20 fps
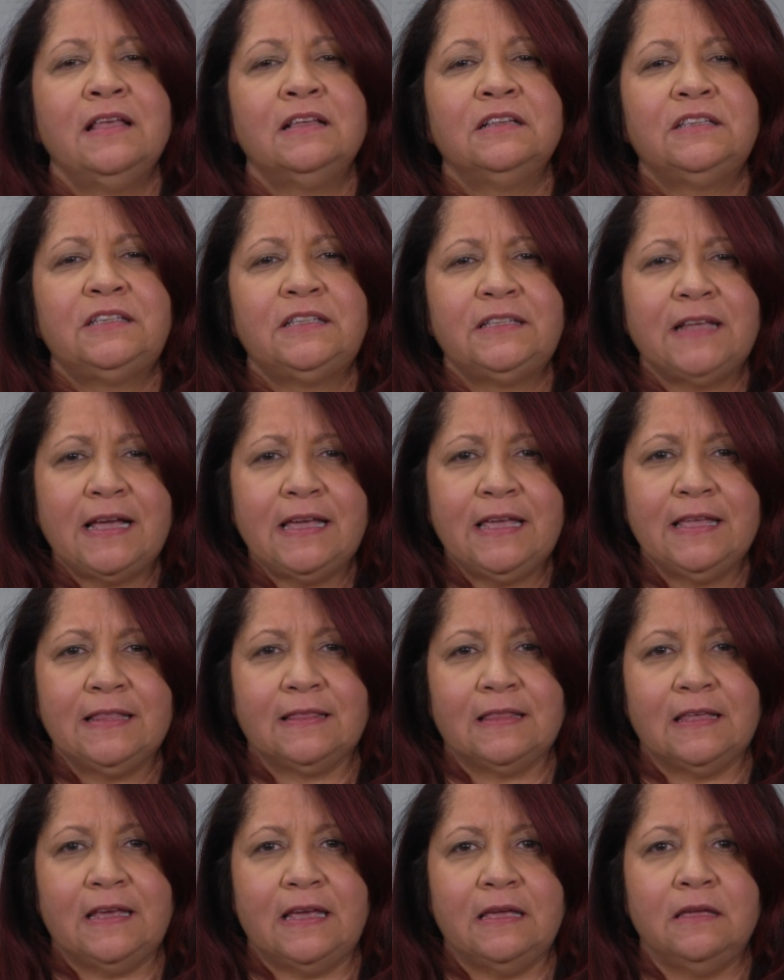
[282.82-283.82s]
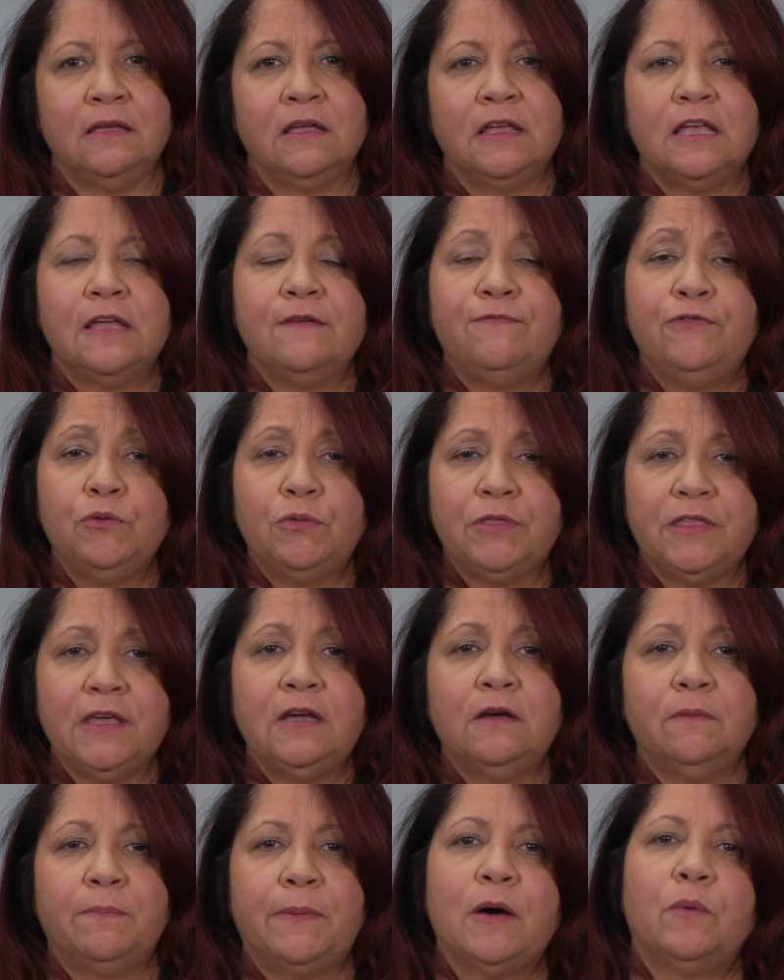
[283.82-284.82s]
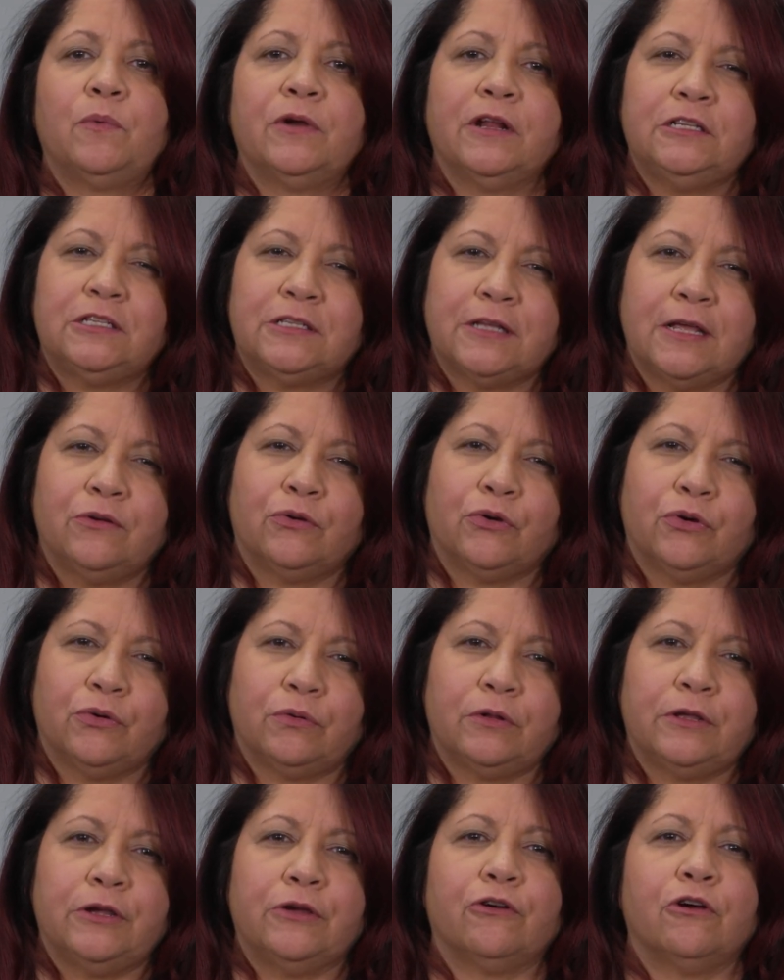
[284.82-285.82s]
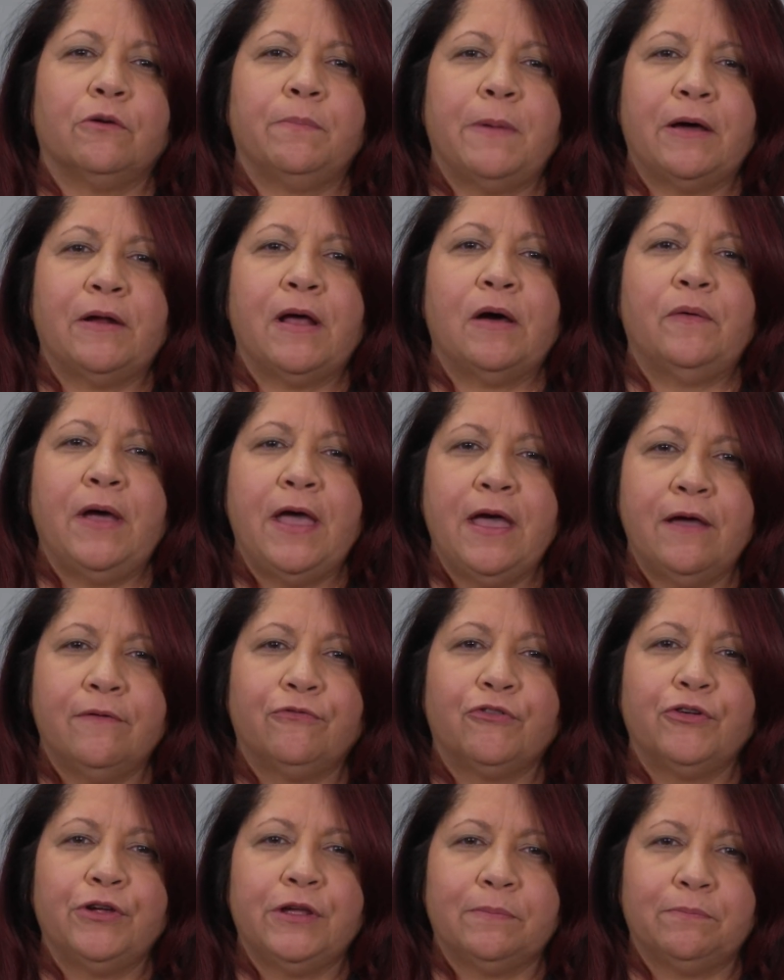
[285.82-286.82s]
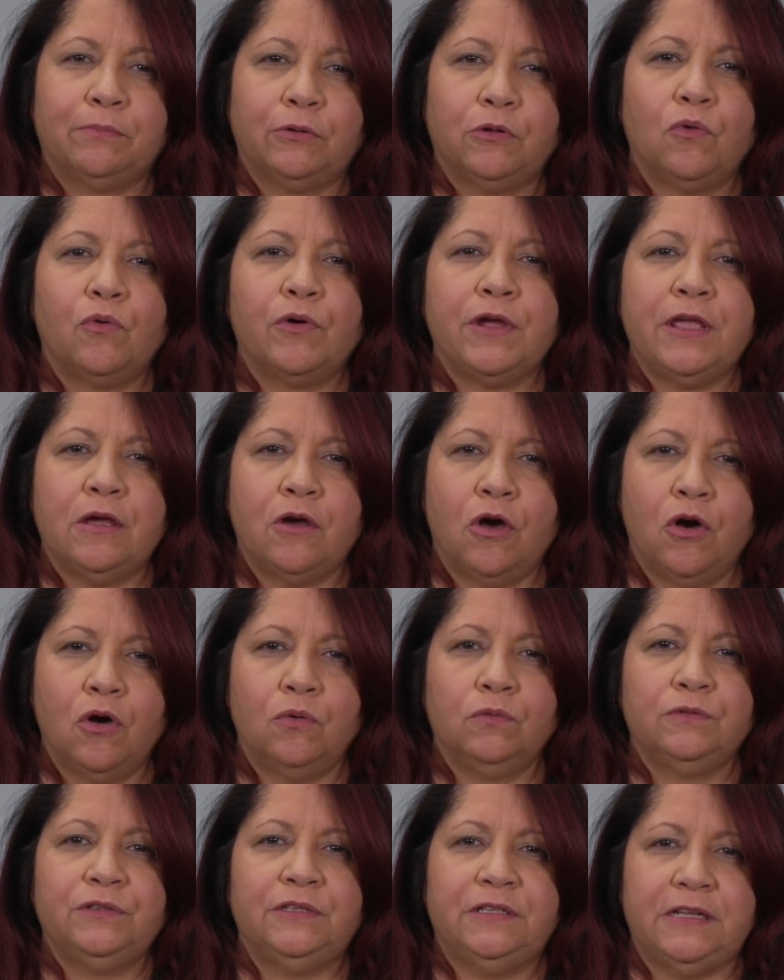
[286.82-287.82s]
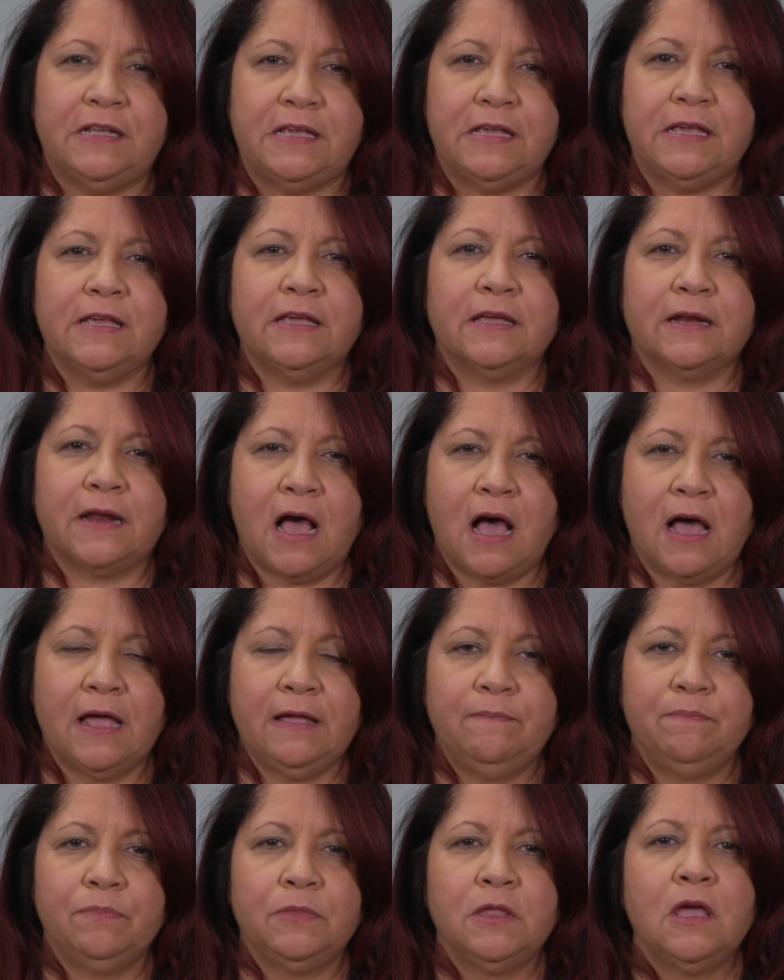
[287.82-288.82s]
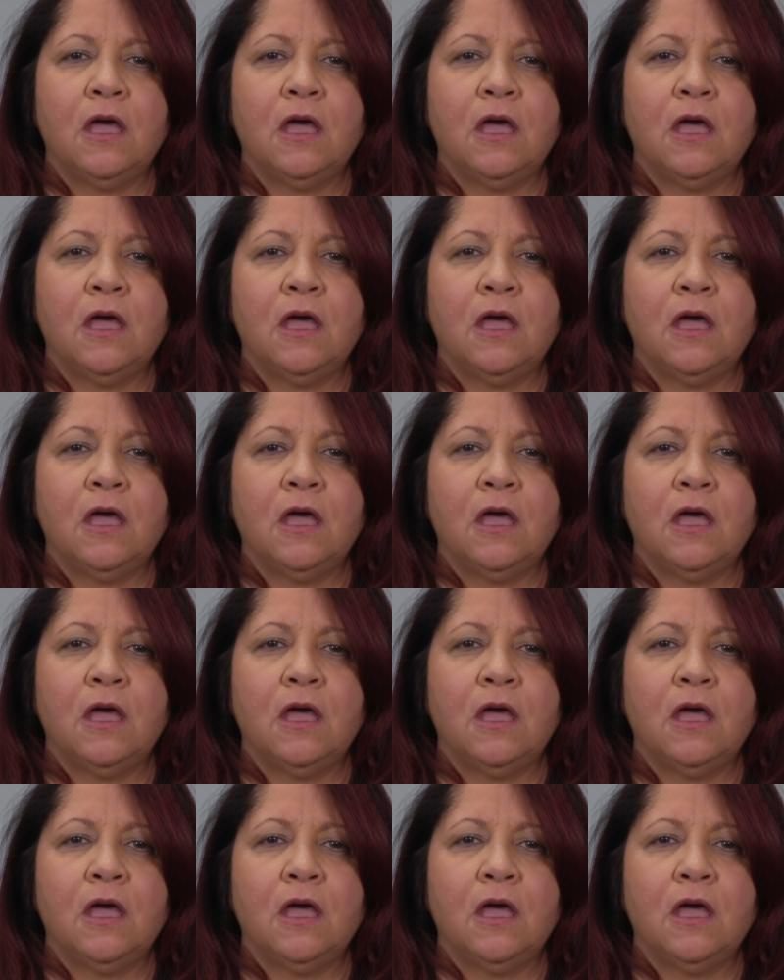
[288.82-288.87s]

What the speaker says: Secondly, if you think about what I said earlier about how every employee owns DE&I,